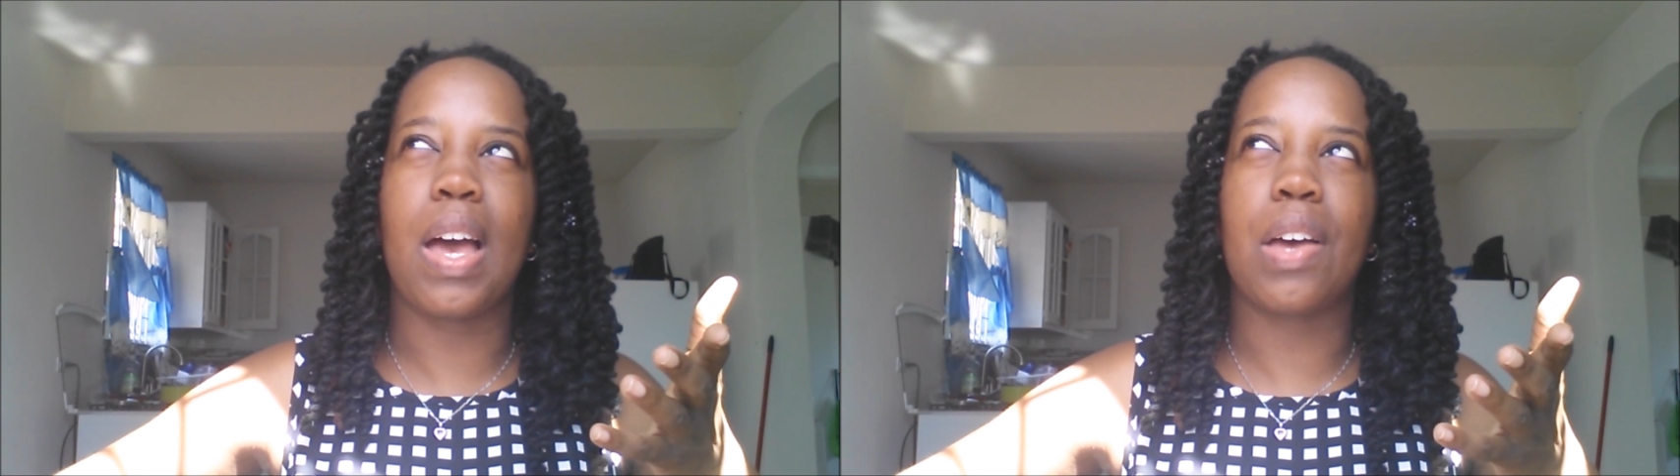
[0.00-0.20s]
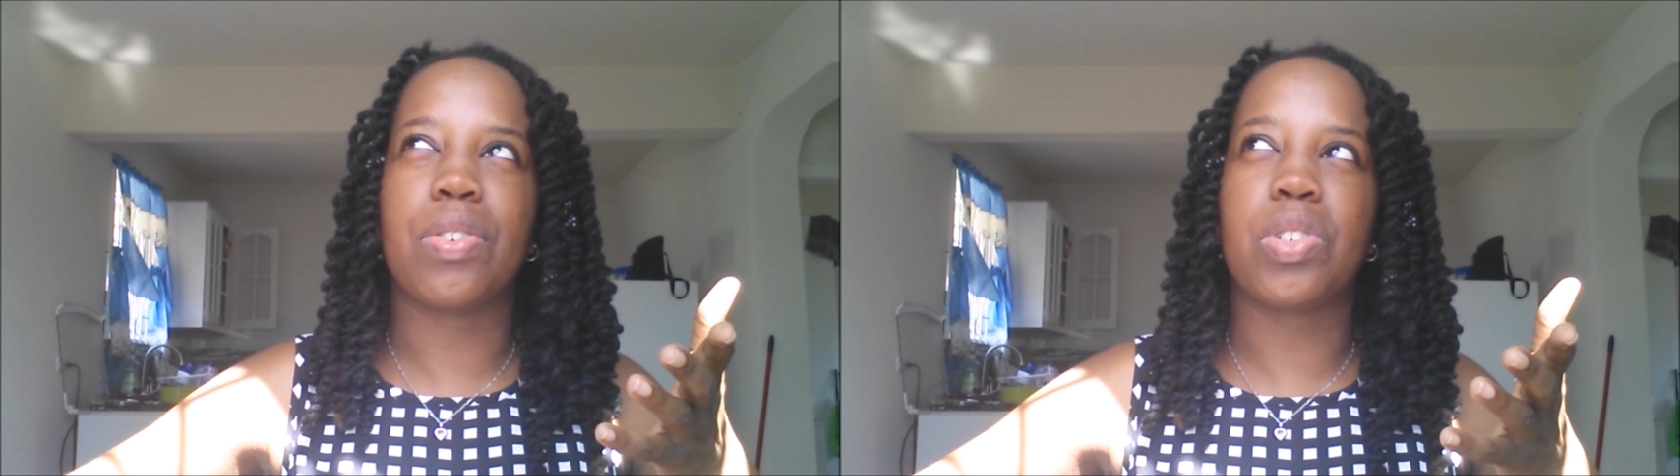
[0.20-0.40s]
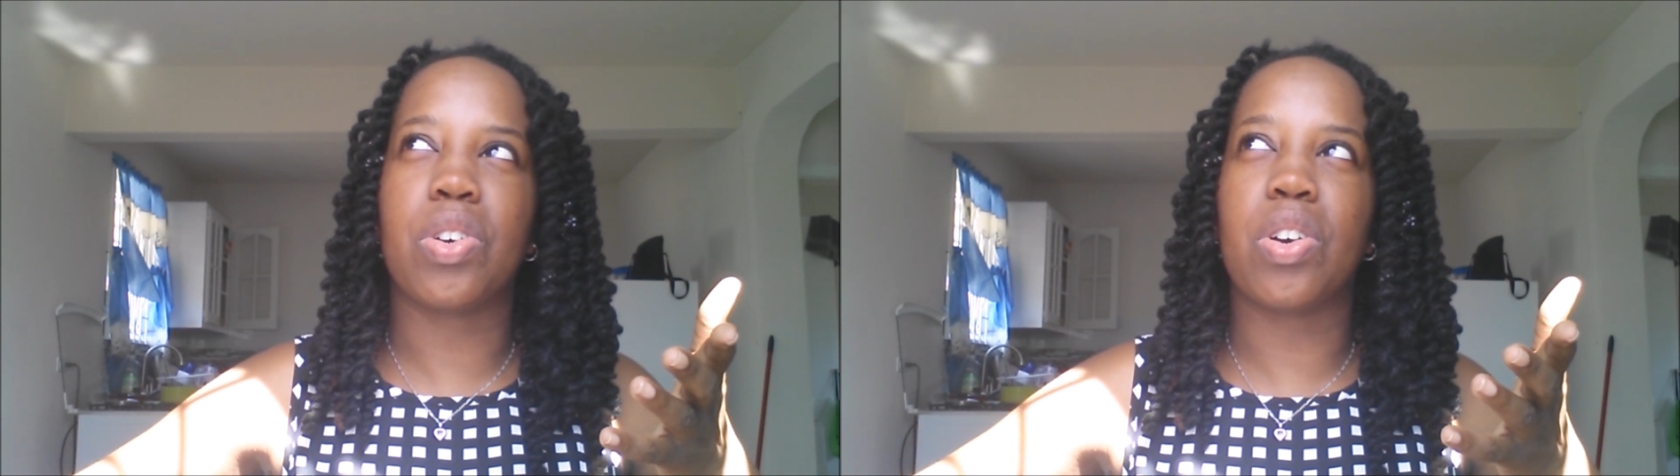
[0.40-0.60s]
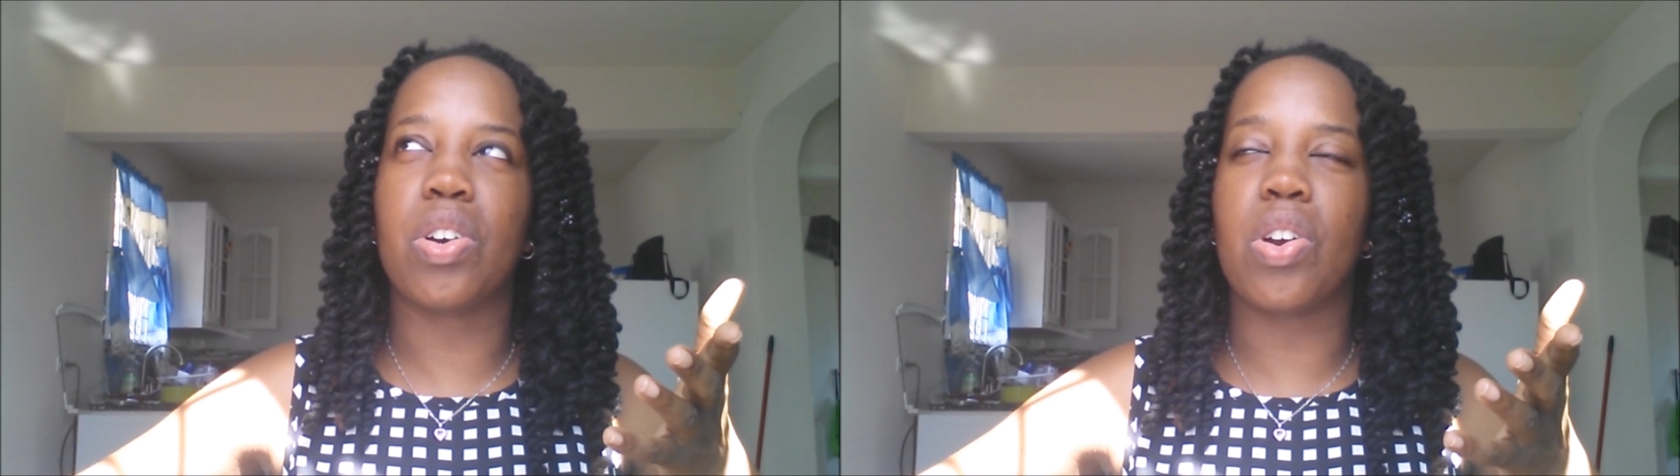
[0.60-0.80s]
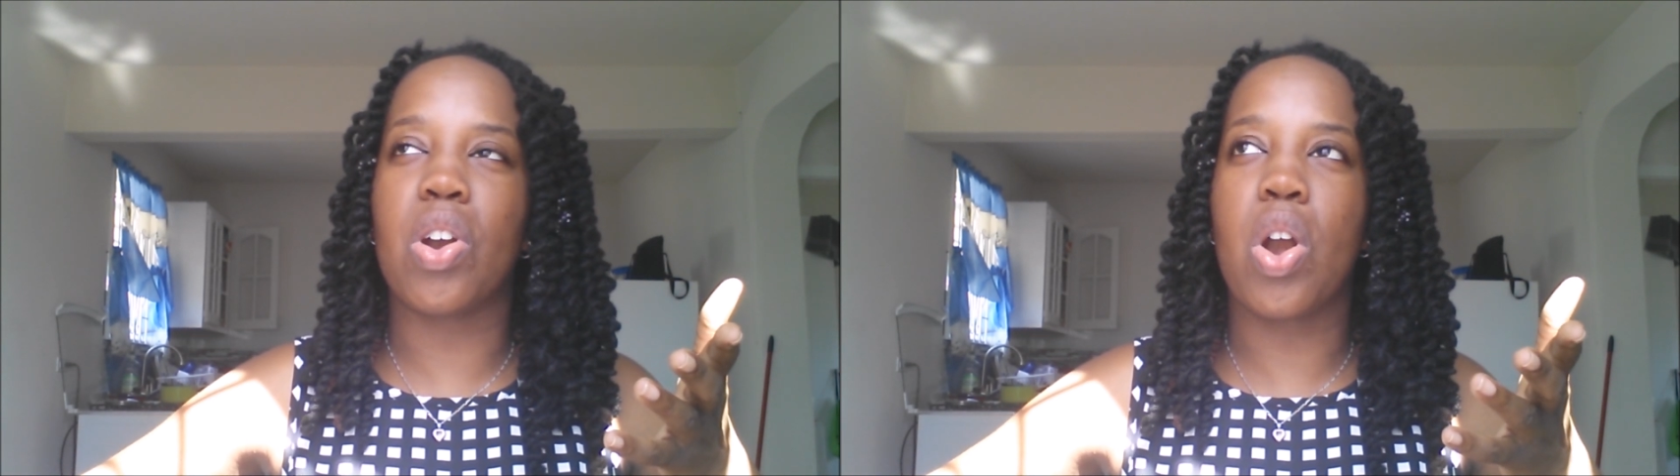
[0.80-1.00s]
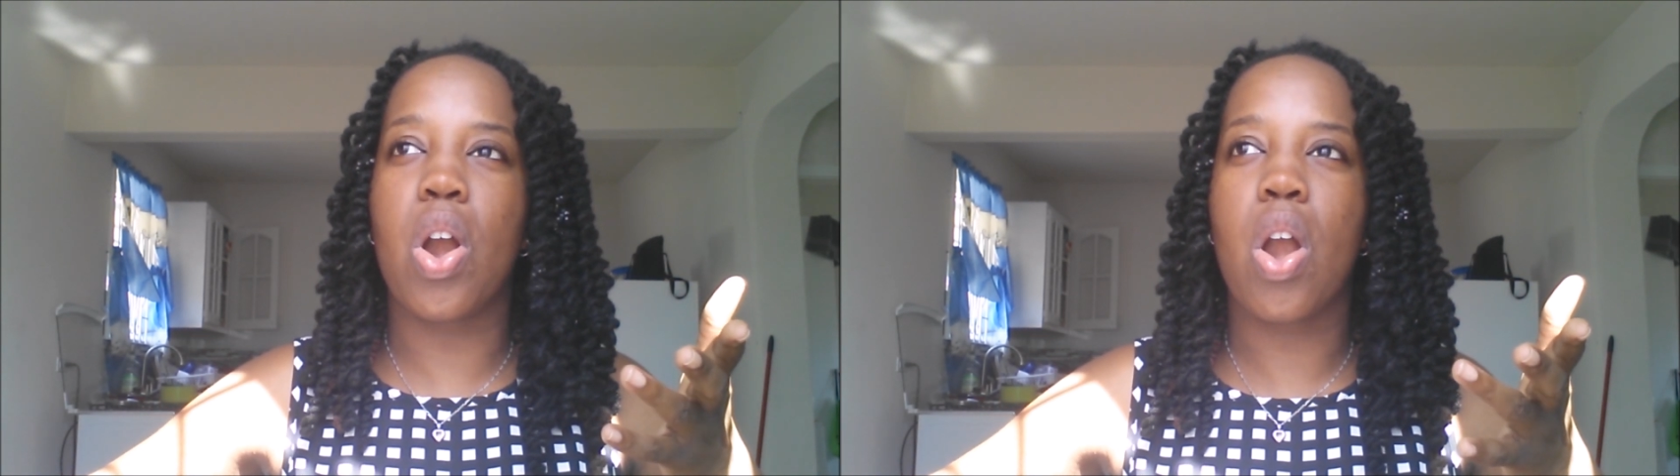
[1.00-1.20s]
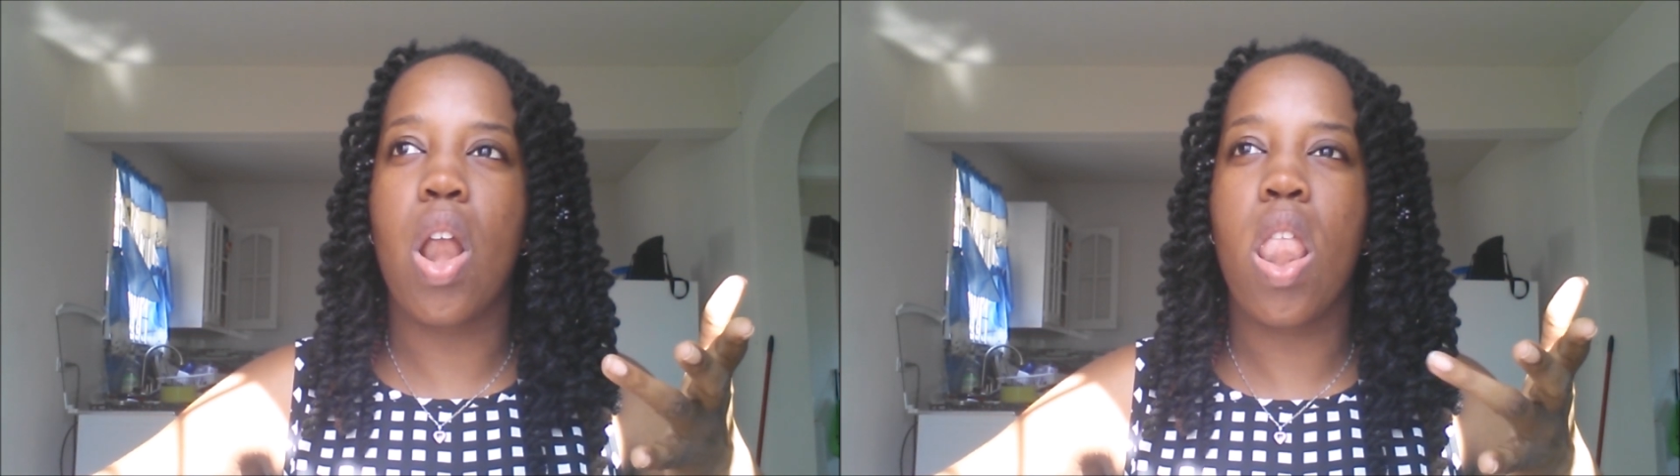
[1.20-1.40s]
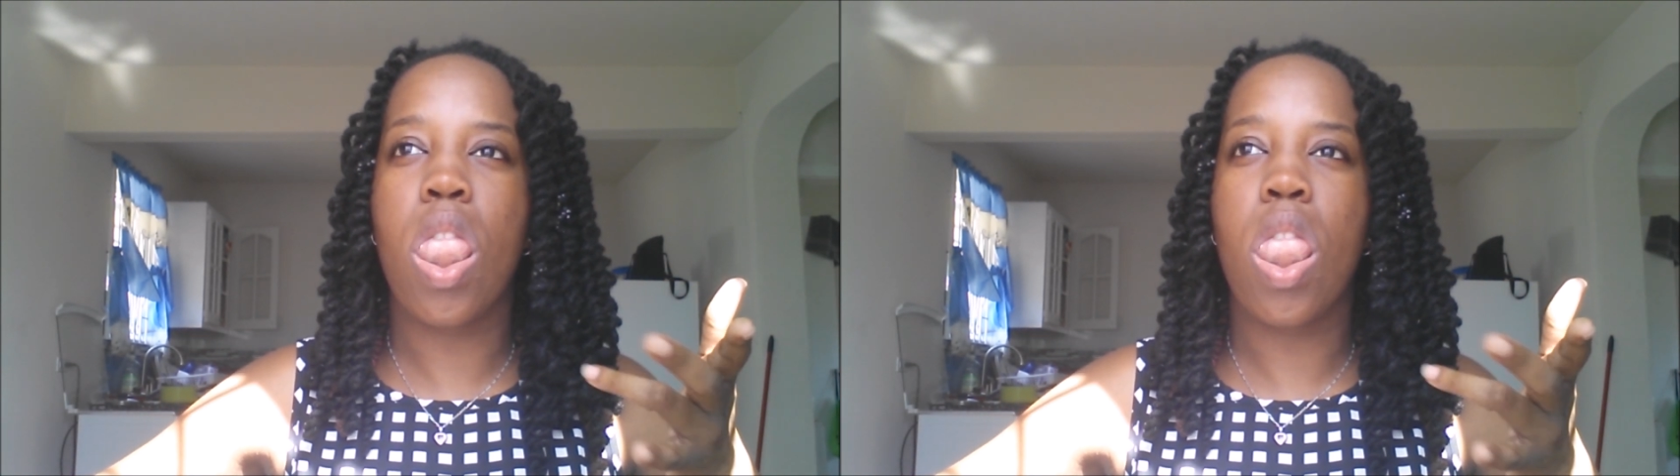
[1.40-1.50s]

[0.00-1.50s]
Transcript: after